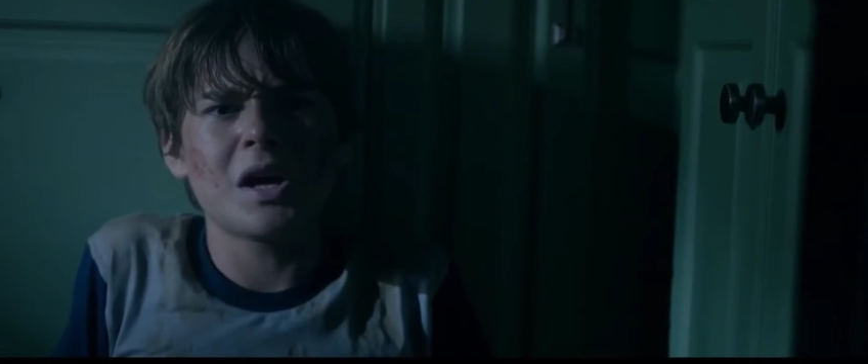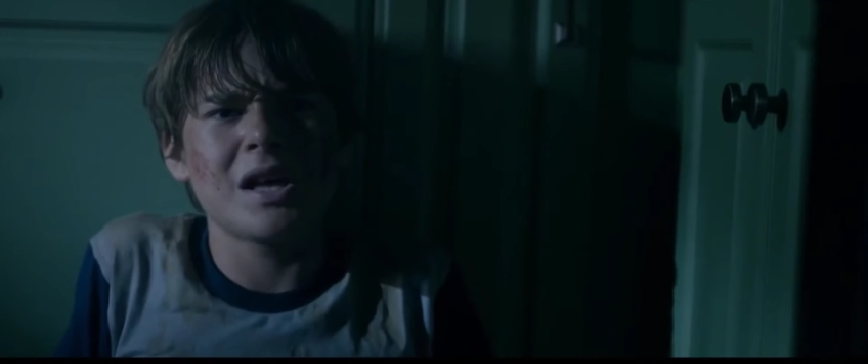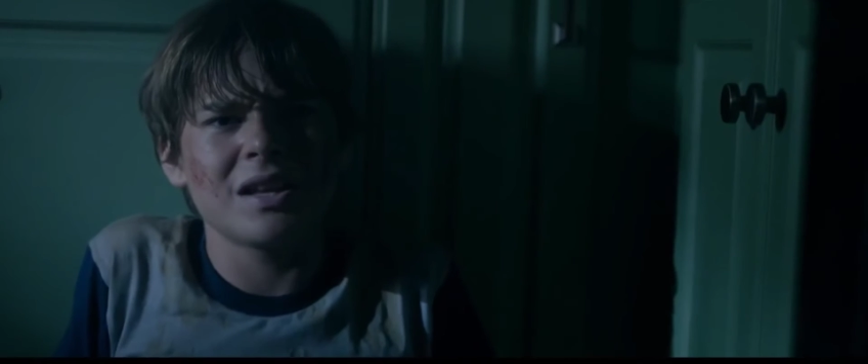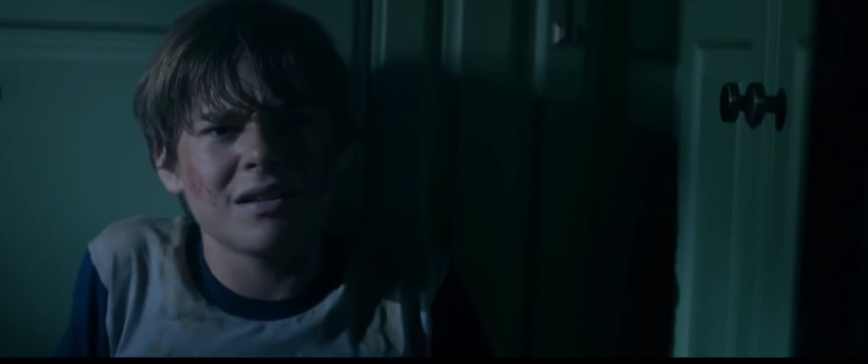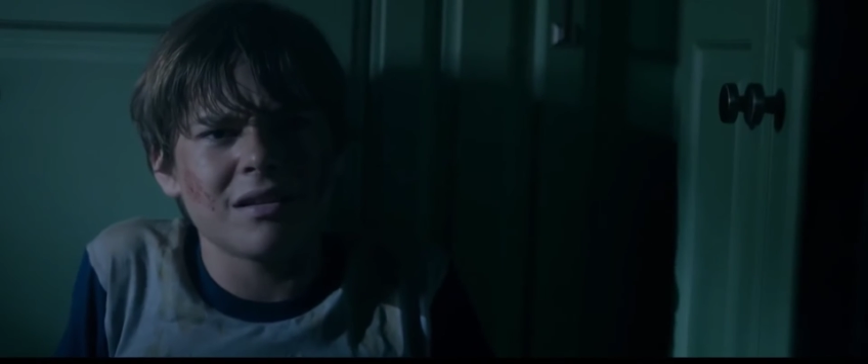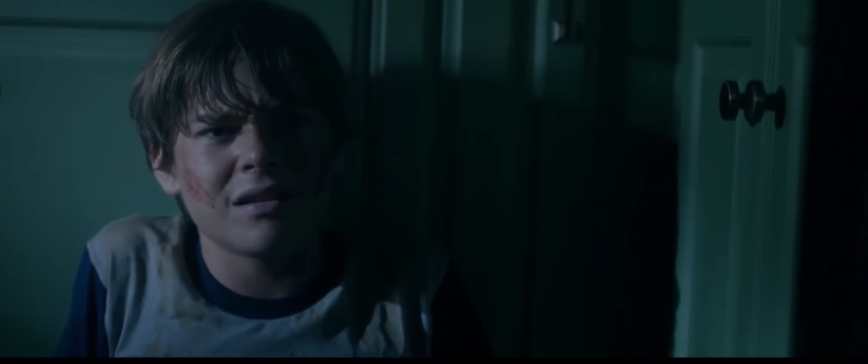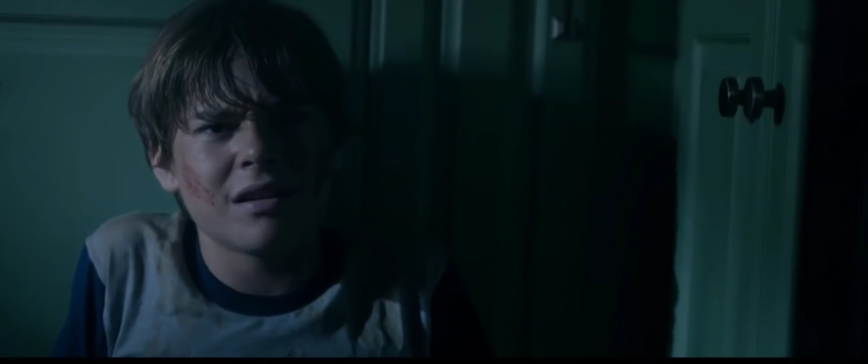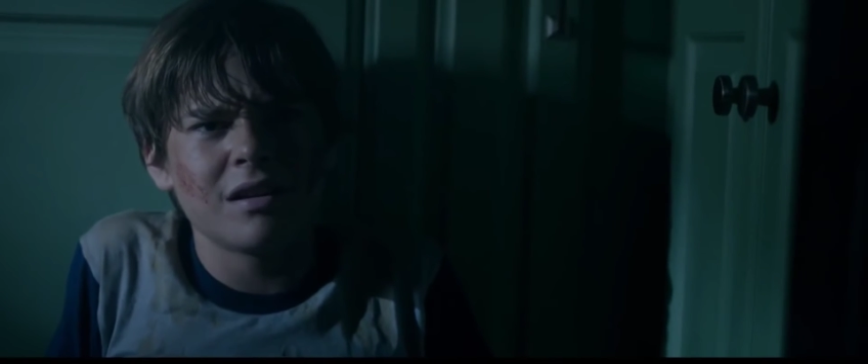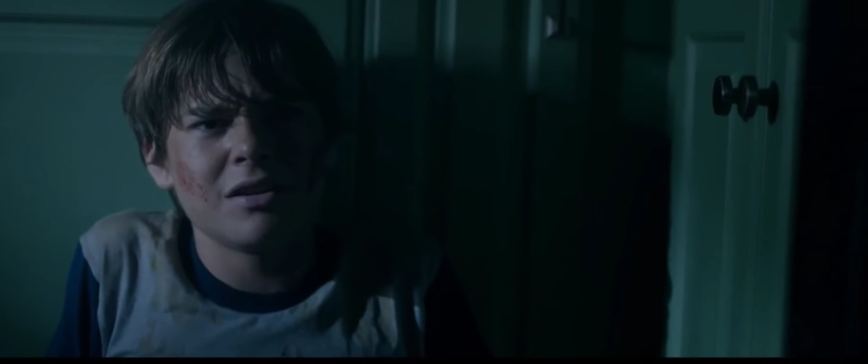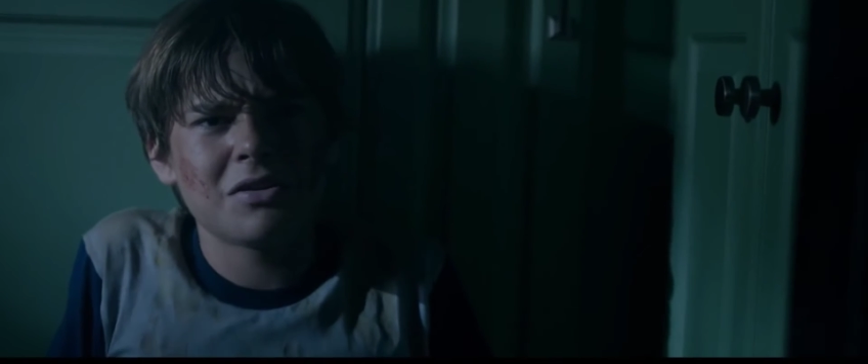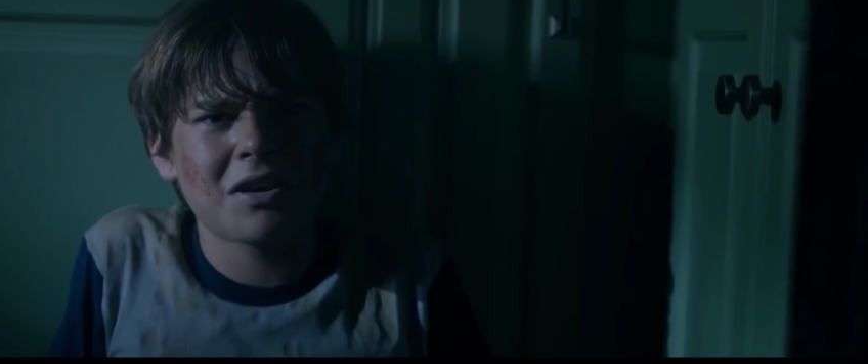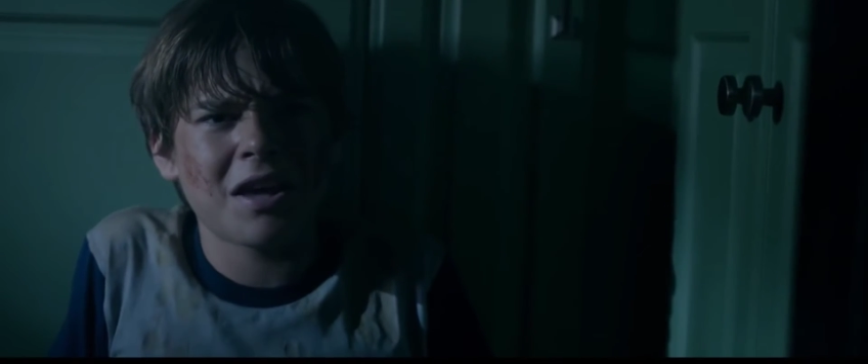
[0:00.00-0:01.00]
What?
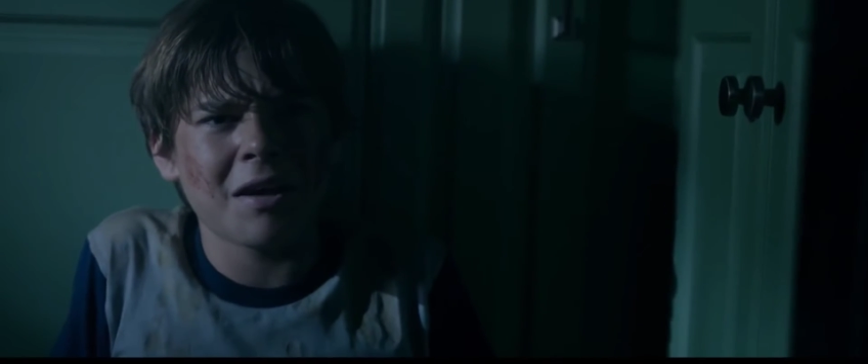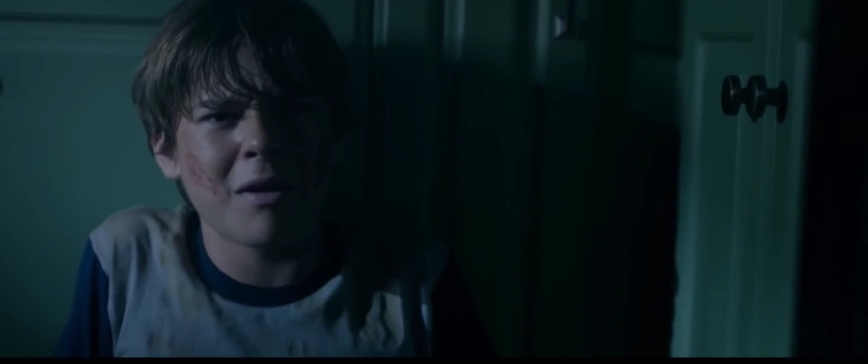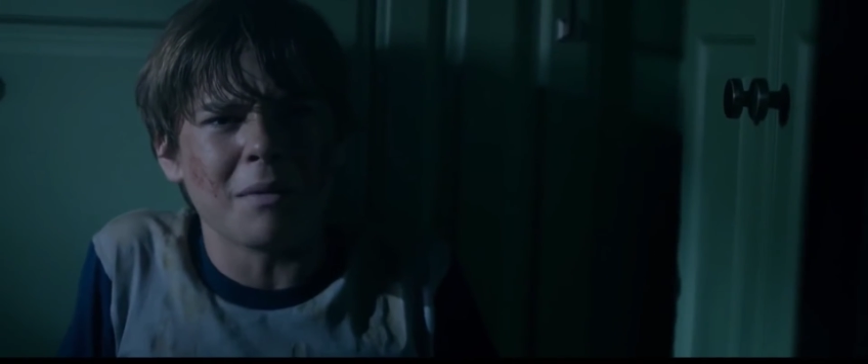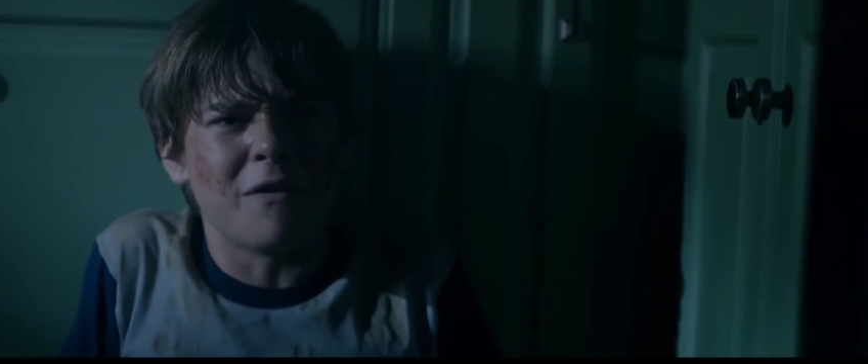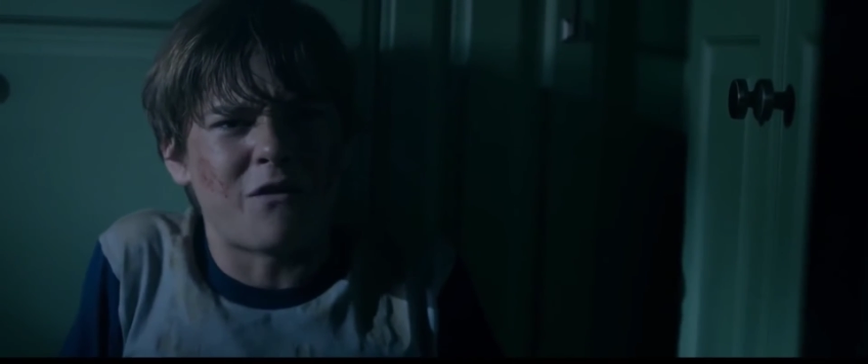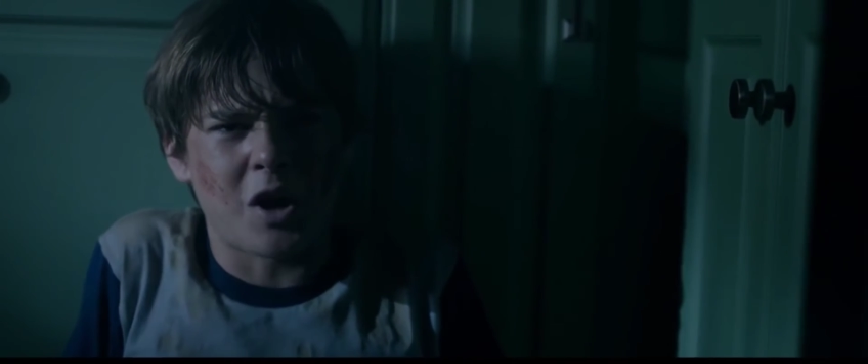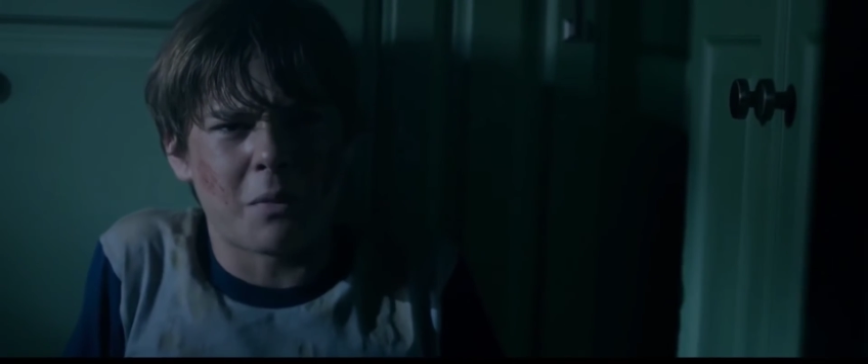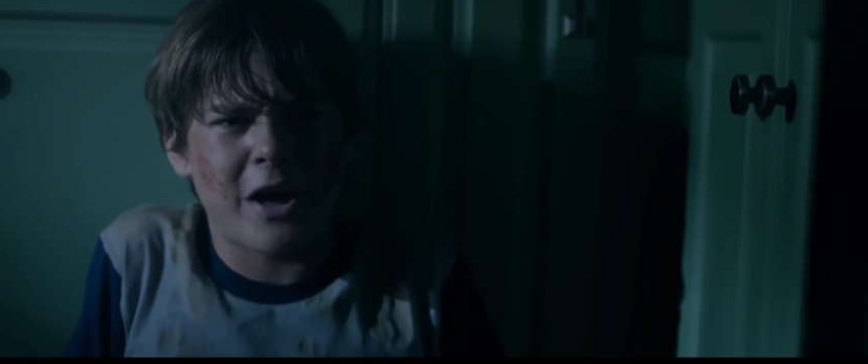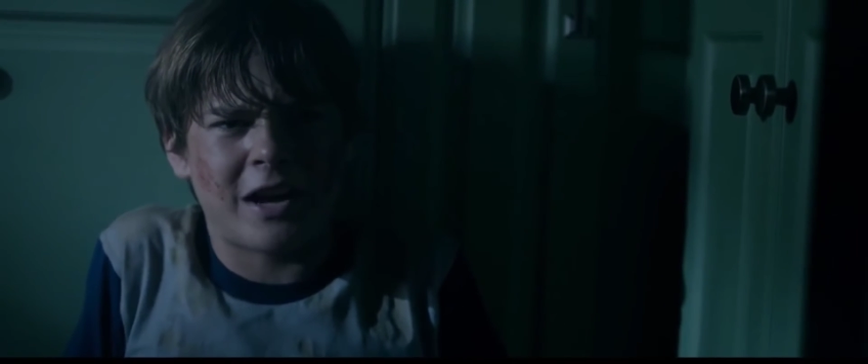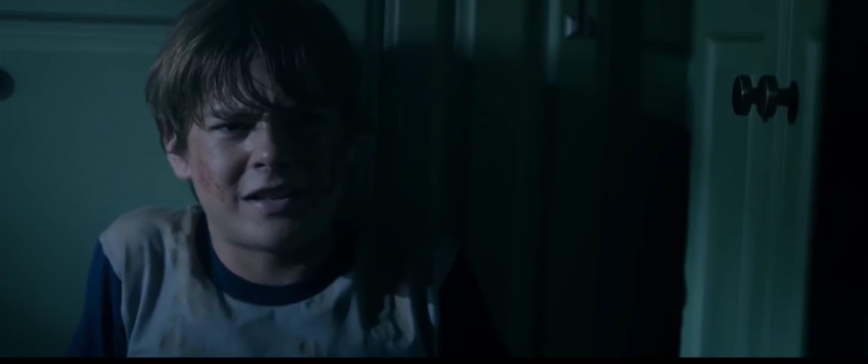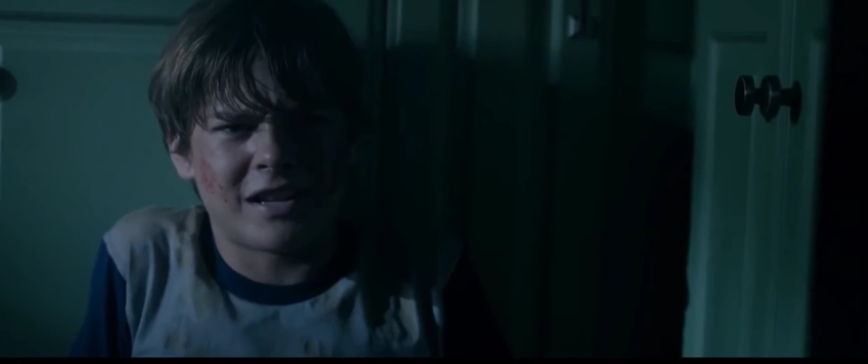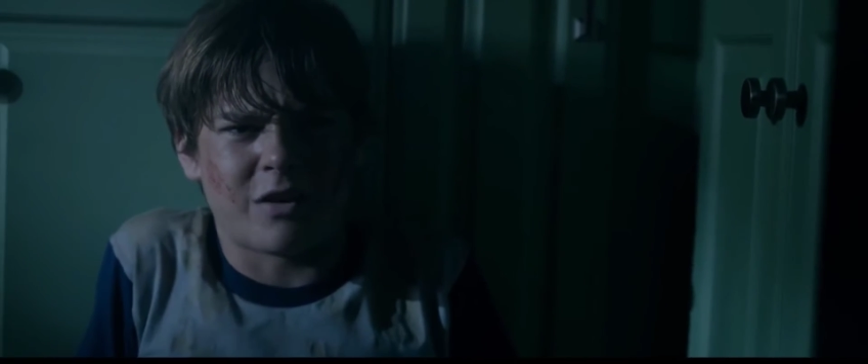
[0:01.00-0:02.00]
You can't make me feel
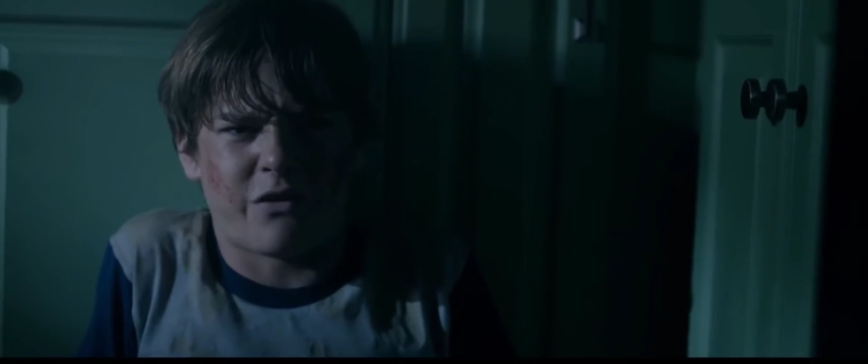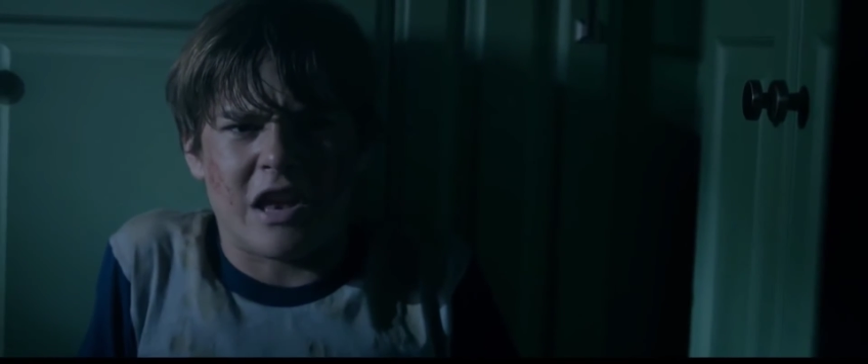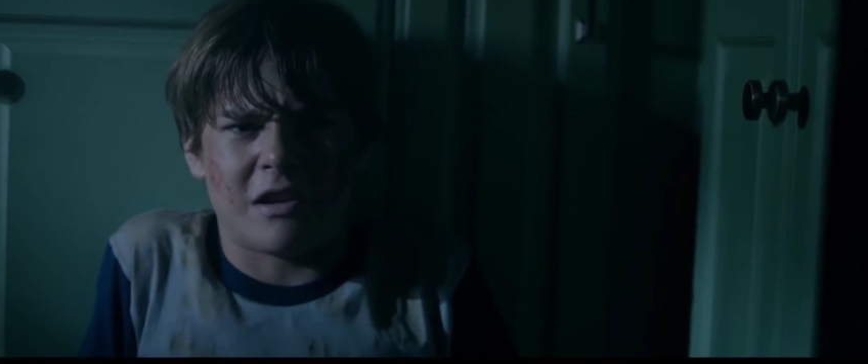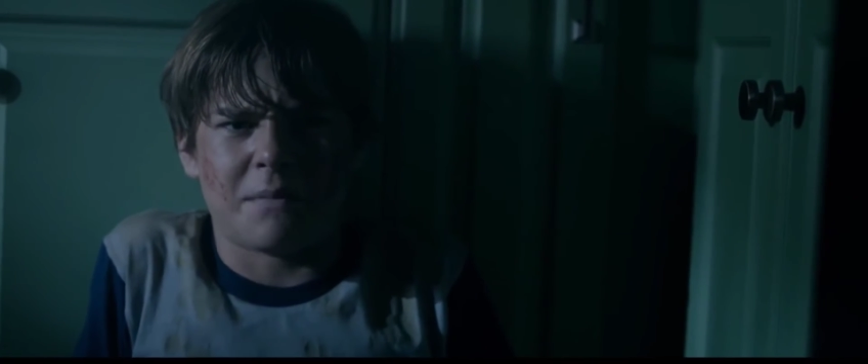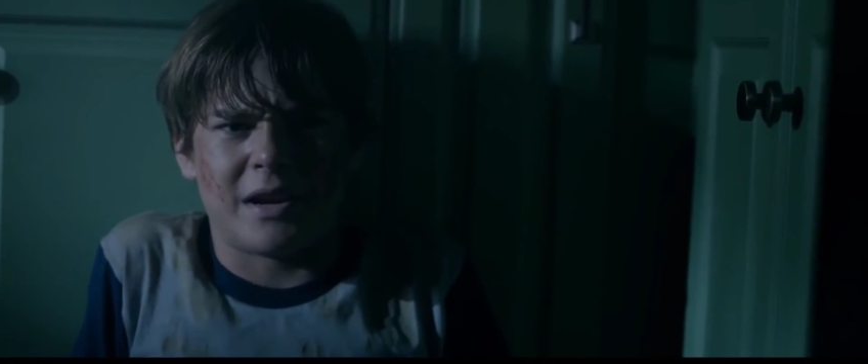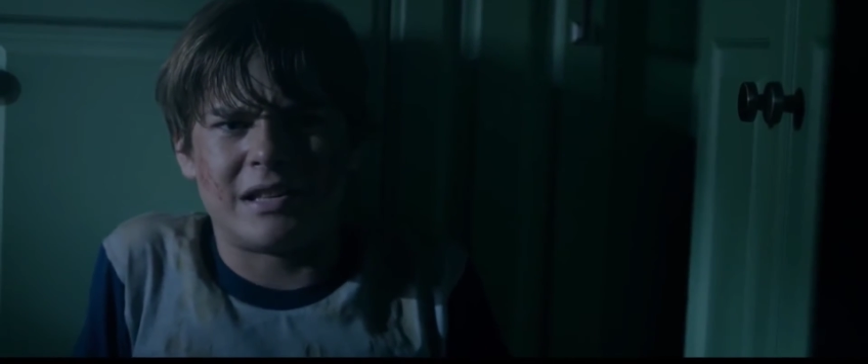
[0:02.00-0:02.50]
bad because I defended